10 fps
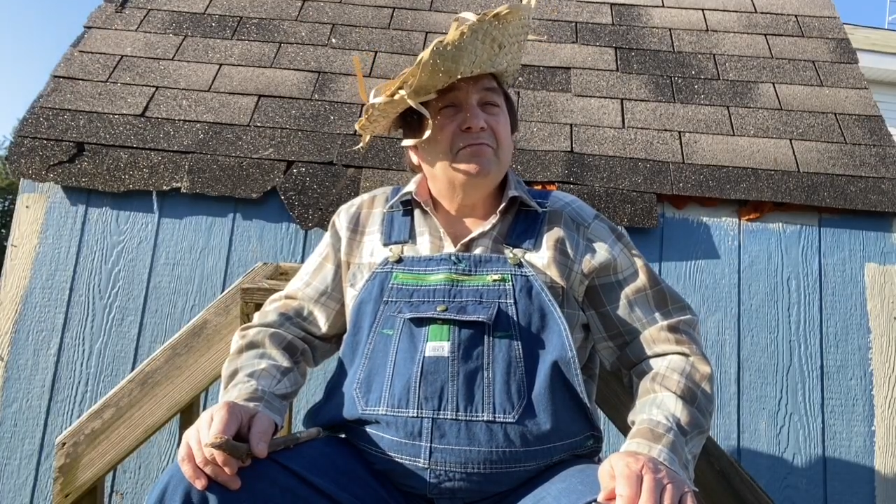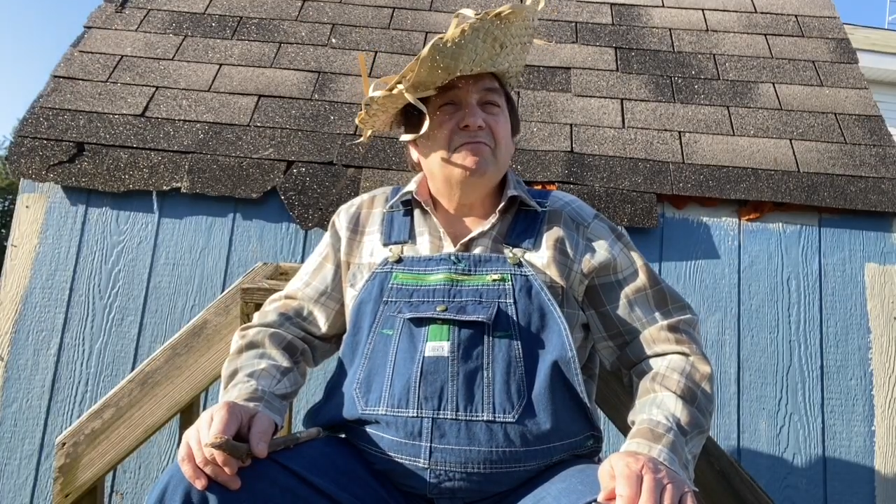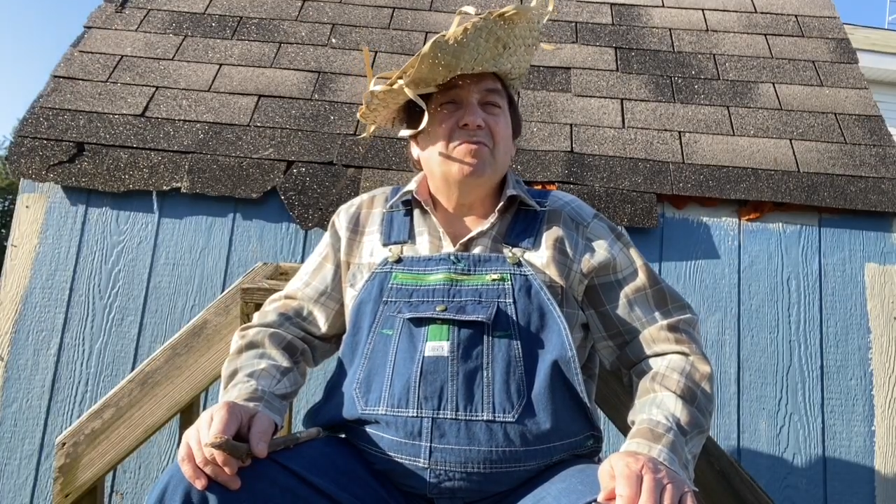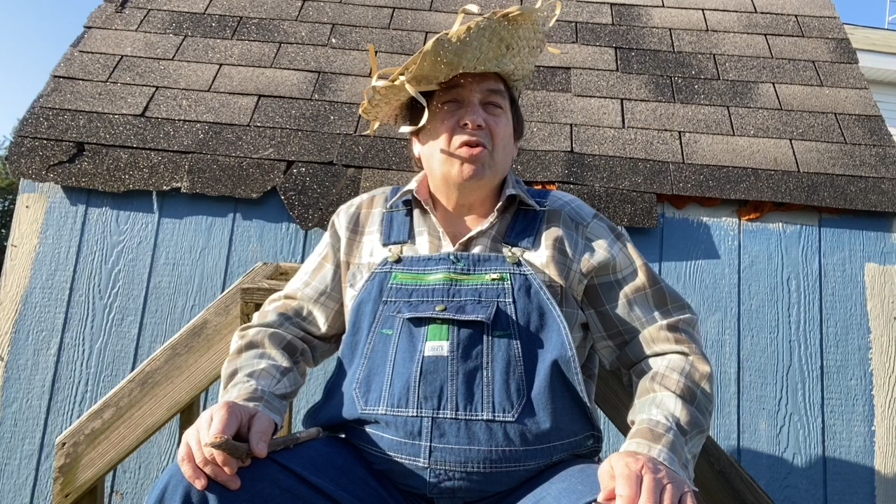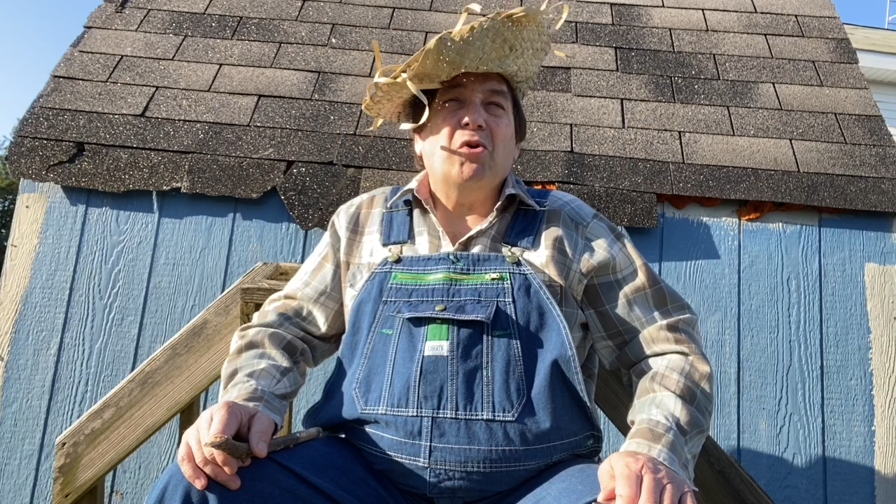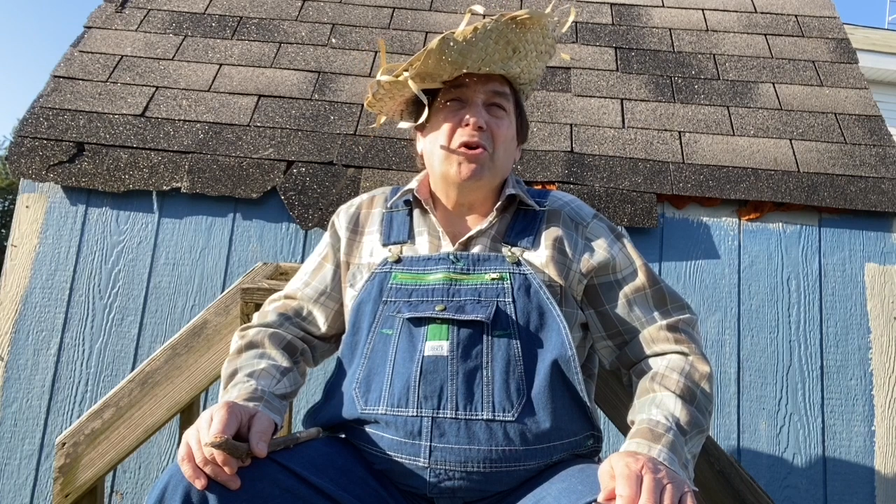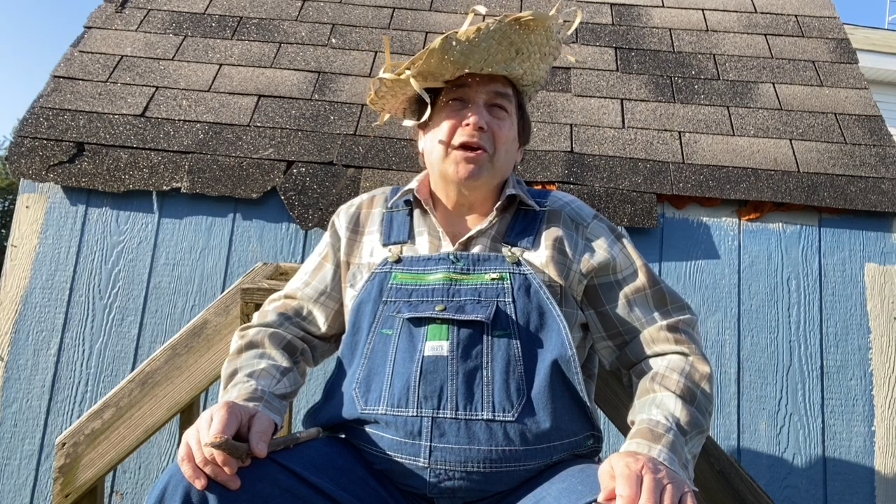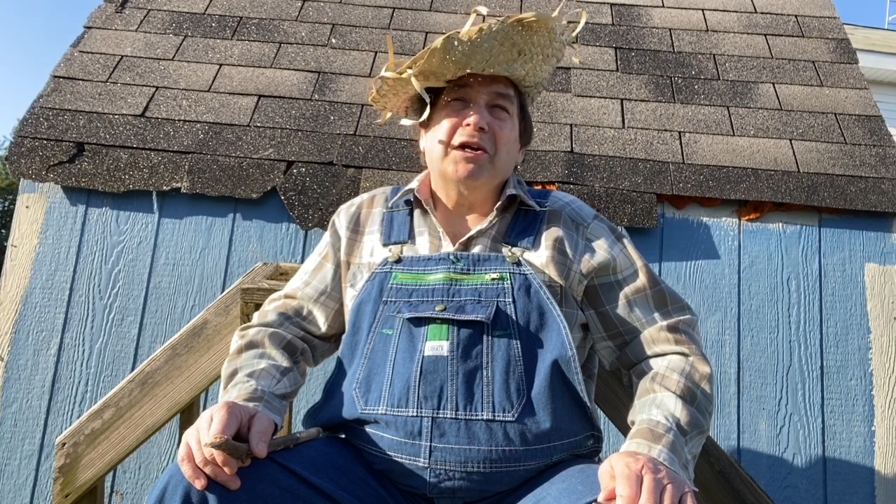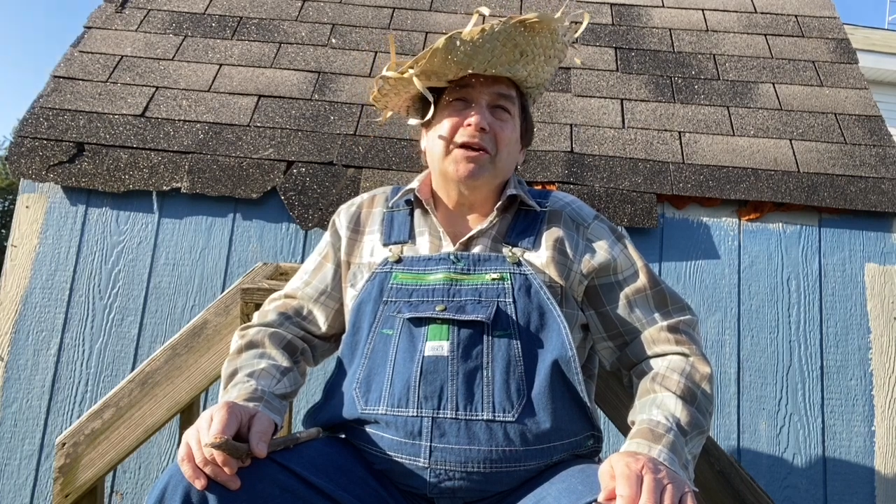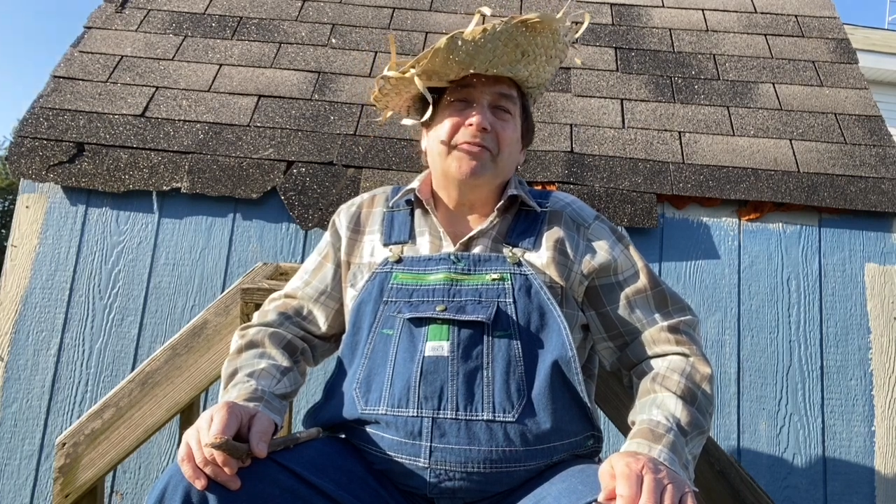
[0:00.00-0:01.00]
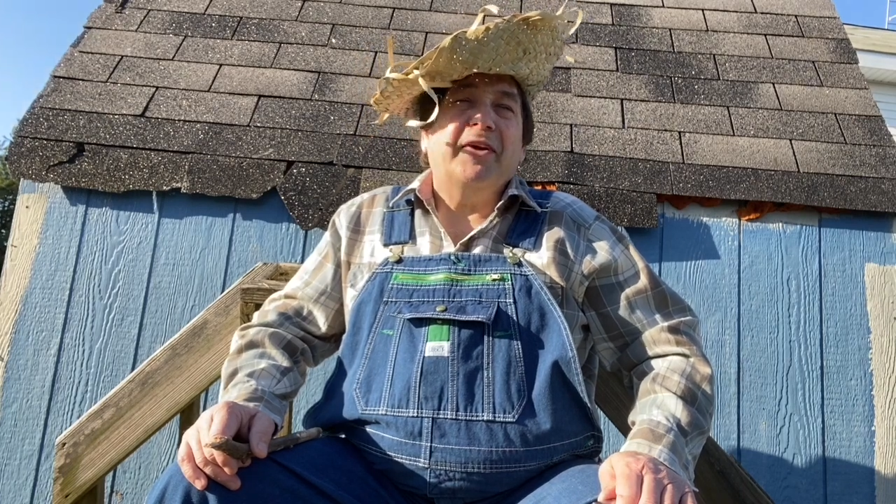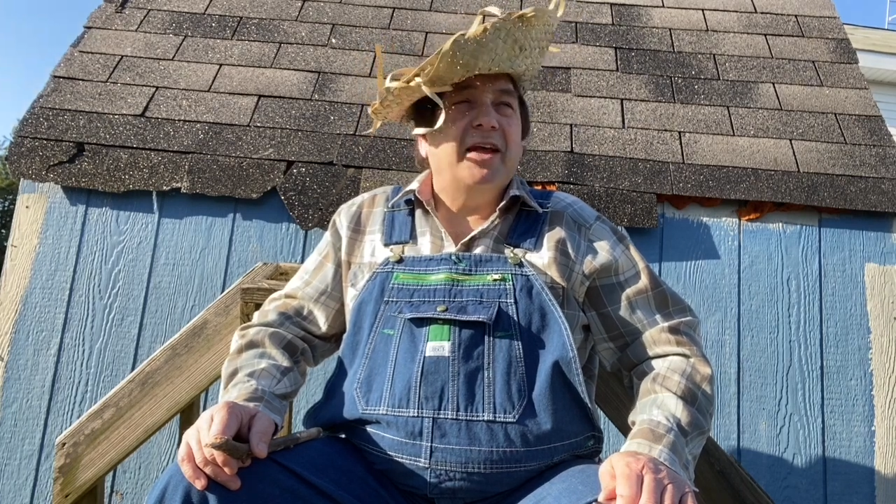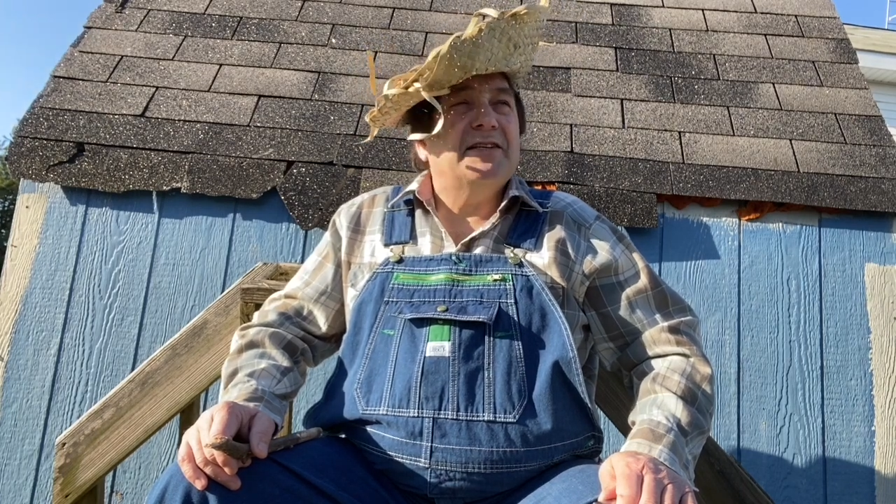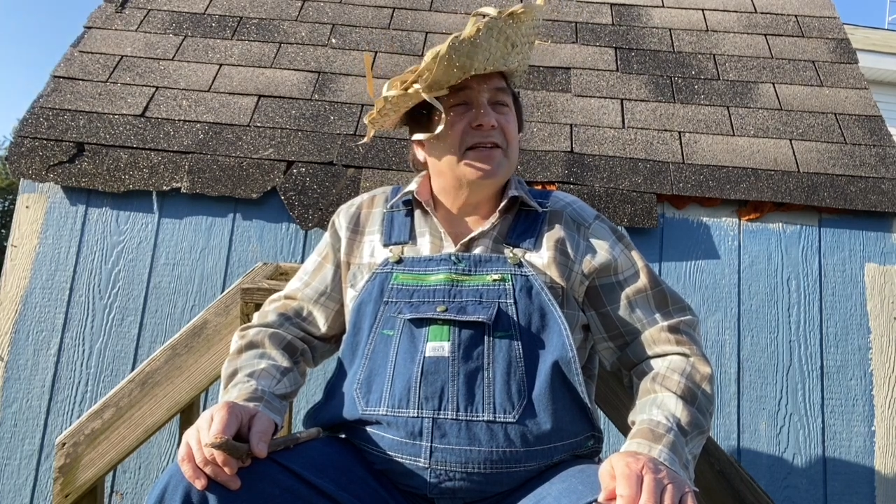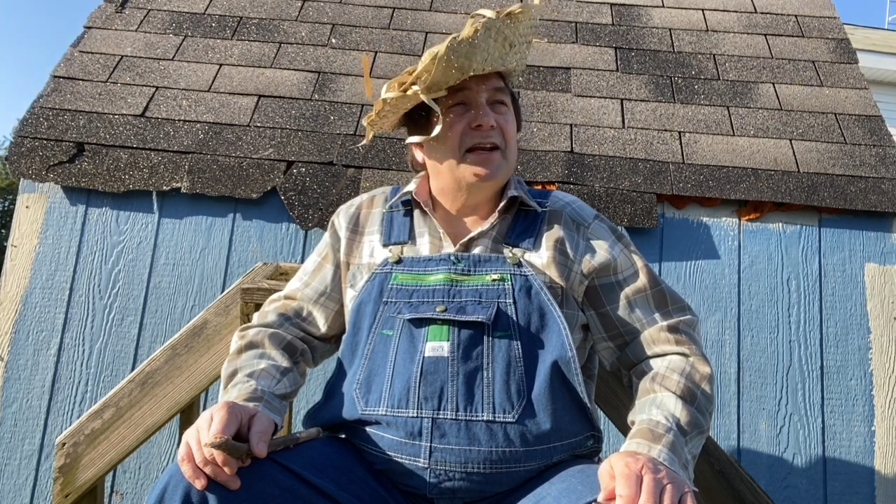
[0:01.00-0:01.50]
or if it ends
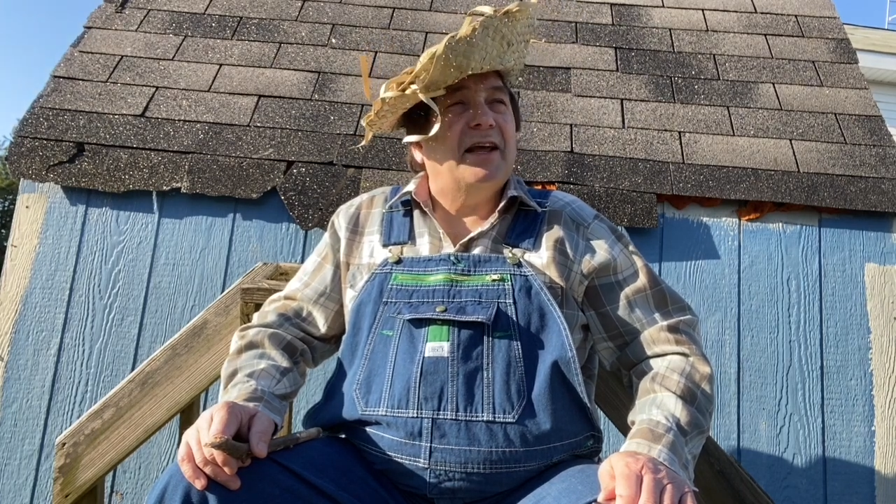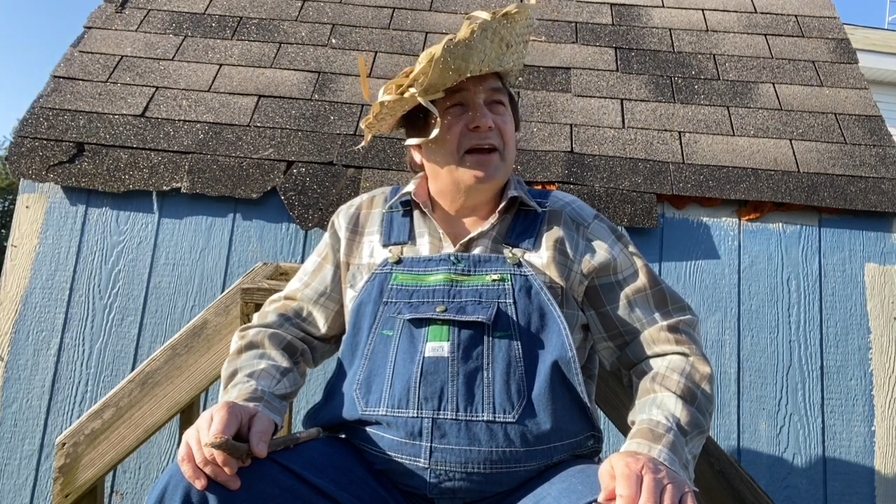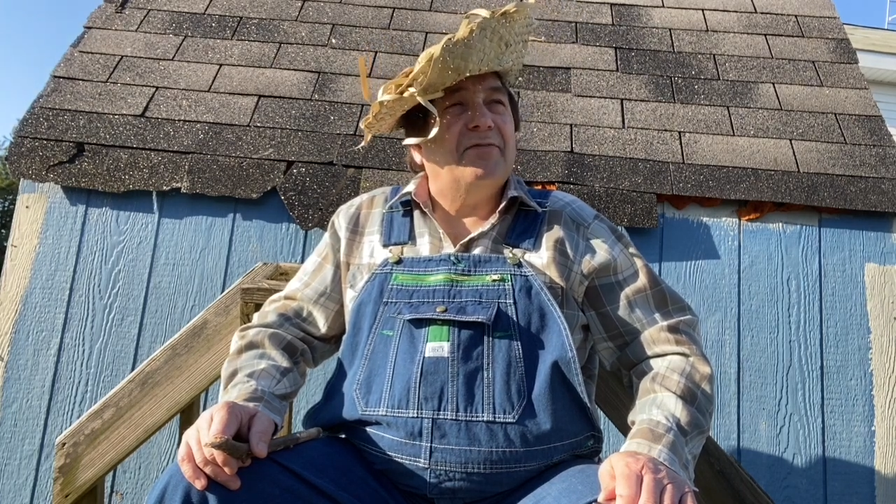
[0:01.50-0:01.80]
in an F